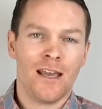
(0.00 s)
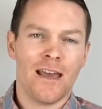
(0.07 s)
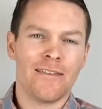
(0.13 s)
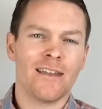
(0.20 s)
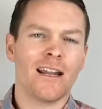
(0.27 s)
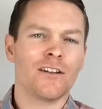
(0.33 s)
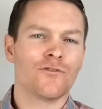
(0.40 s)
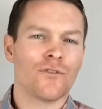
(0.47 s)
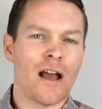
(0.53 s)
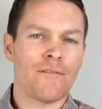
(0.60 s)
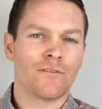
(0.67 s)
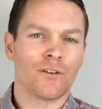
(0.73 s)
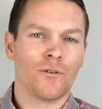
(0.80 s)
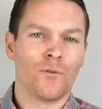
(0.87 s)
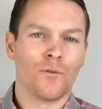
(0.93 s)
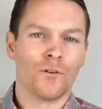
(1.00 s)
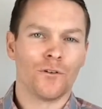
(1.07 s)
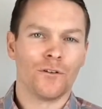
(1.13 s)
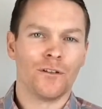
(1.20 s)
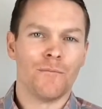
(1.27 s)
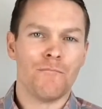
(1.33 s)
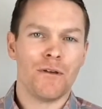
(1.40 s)
And then I draft a
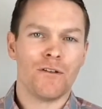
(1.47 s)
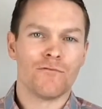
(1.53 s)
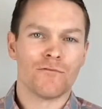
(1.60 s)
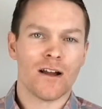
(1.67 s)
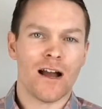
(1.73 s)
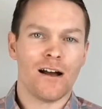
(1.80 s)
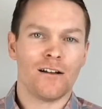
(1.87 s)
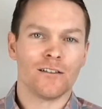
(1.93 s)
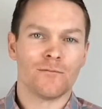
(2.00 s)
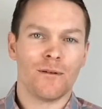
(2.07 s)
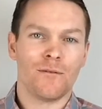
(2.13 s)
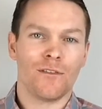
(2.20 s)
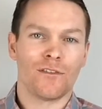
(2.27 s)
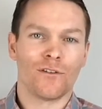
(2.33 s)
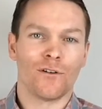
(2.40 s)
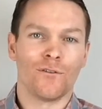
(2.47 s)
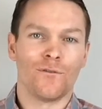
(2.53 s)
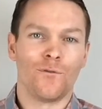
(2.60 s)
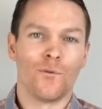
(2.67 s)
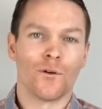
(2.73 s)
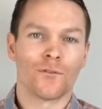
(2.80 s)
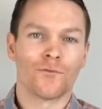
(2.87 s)
corner in the mid rounds, maybe third,
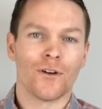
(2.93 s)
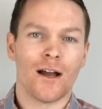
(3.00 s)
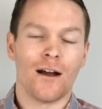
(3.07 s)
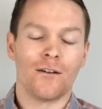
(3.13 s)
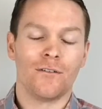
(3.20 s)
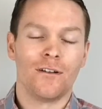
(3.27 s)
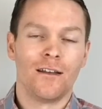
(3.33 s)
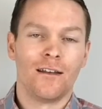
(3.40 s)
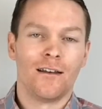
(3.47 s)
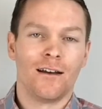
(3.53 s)
fourth round,